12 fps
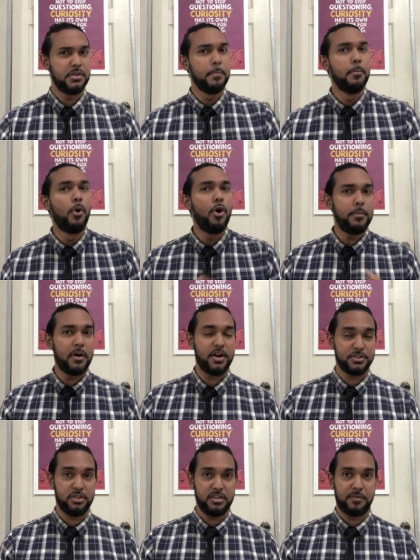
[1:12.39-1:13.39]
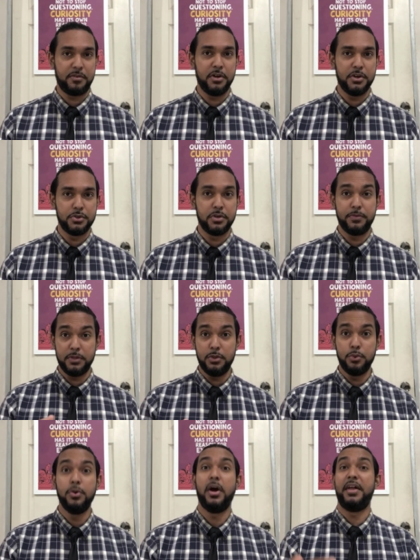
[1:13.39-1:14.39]
the more marks out of every one hundred for
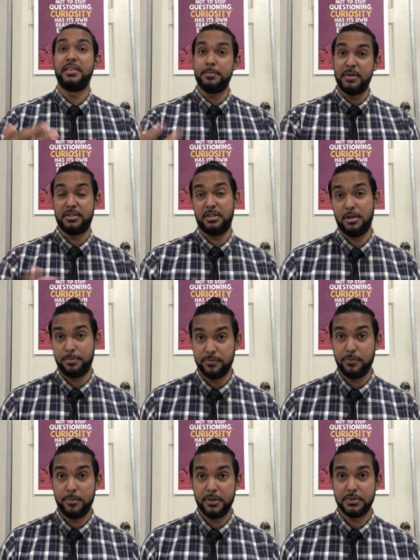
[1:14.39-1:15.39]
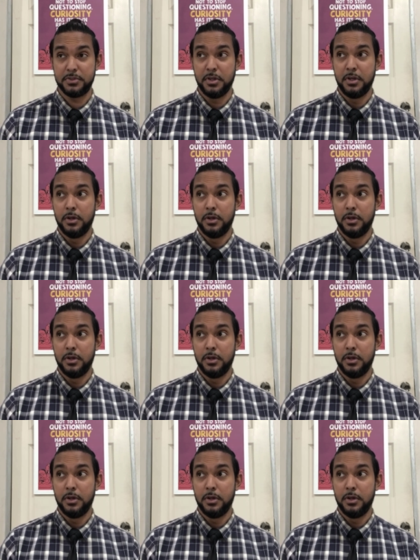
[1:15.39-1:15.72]
you, and the better your performance.